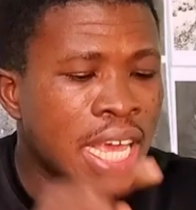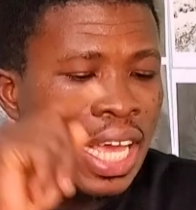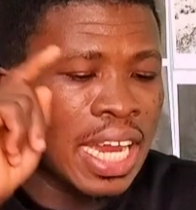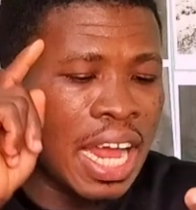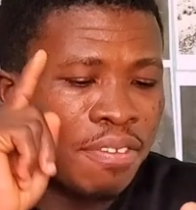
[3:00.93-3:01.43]

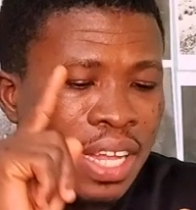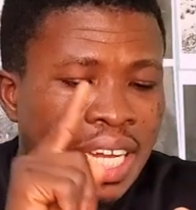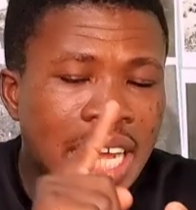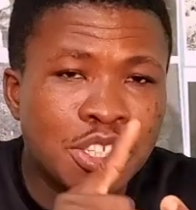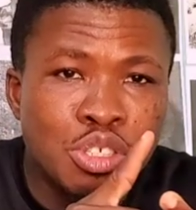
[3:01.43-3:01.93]
And then after
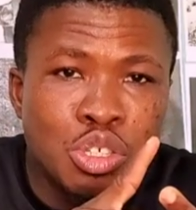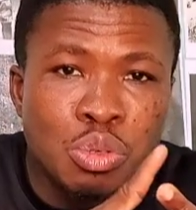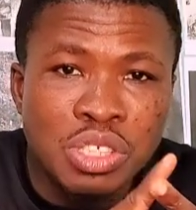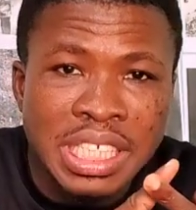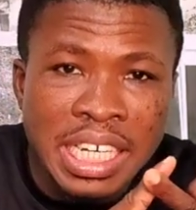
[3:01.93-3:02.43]
that,
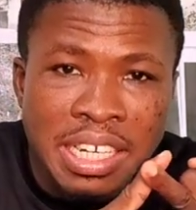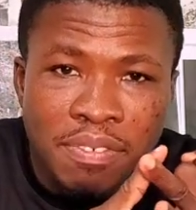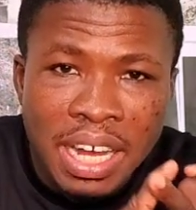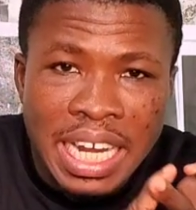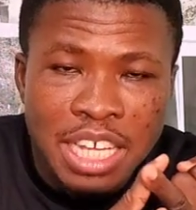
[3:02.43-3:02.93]
you
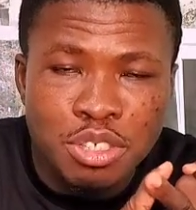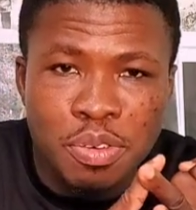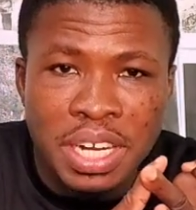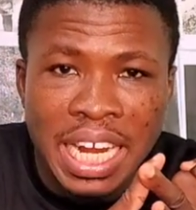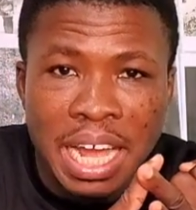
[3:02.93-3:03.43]
deliver that
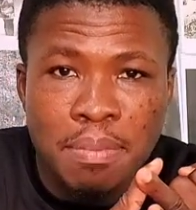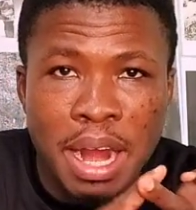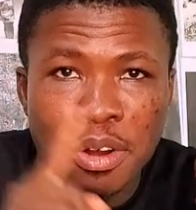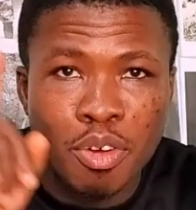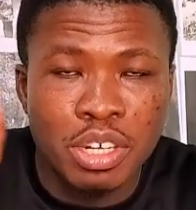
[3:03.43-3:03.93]
storyline by
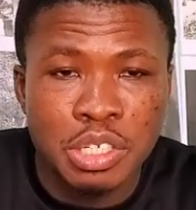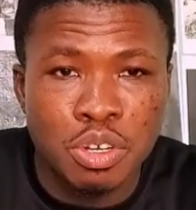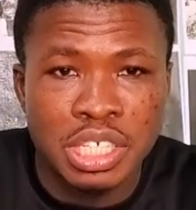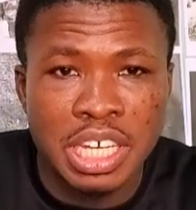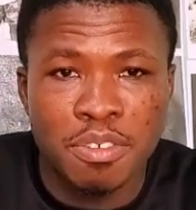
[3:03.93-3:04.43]
recording
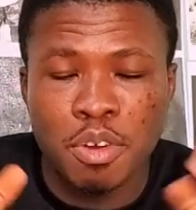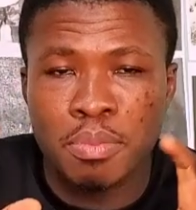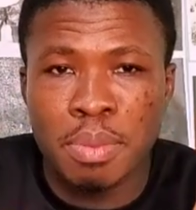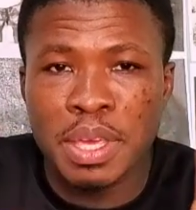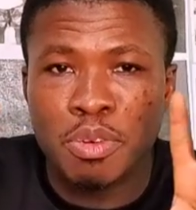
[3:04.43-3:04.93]
yourself, or
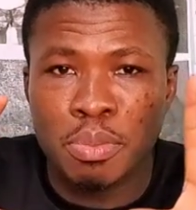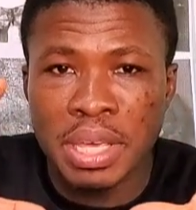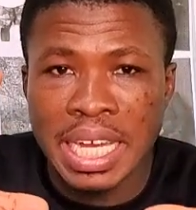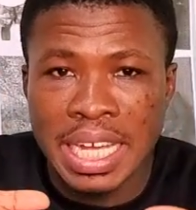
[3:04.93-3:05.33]
maybe it could be in